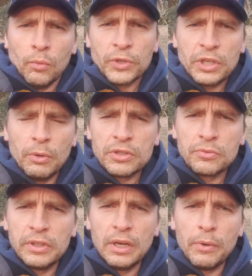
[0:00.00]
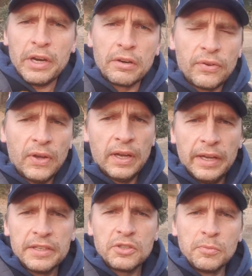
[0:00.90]
which I wasn't really aware of.
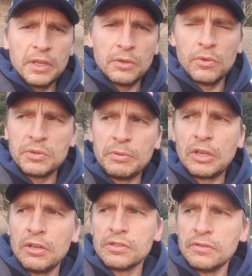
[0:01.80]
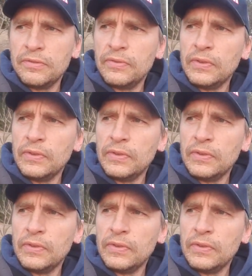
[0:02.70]
I assumed that it was because of